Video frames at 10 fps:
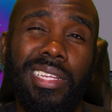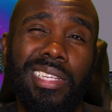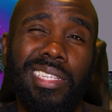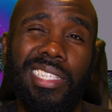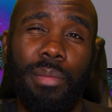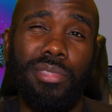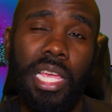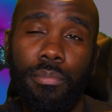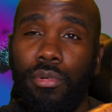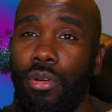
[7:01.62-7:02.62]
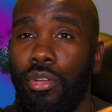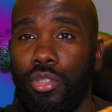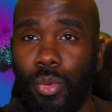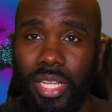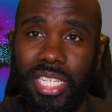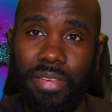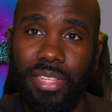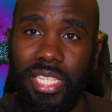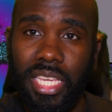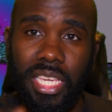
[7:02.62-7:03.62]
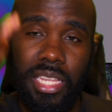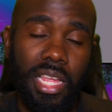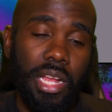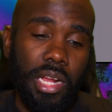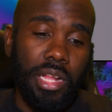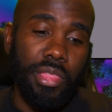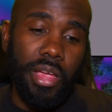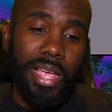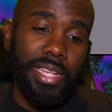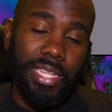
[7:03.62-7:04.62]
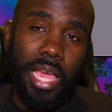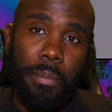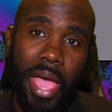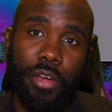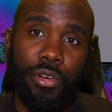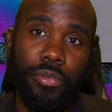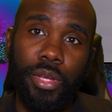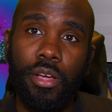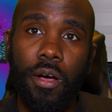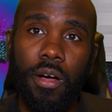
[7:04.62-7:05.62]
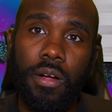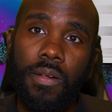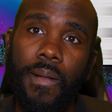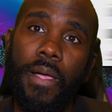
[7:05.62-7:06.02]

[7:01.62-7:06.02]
September 2017, there is a battery recall.